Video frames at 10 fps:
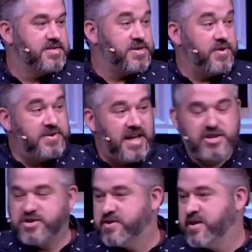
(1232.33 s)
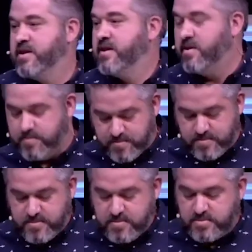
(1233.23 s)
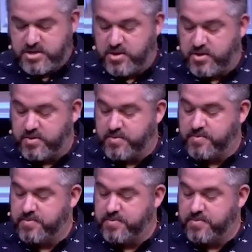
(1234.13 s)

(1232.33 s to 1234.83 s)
So no danger can come to you.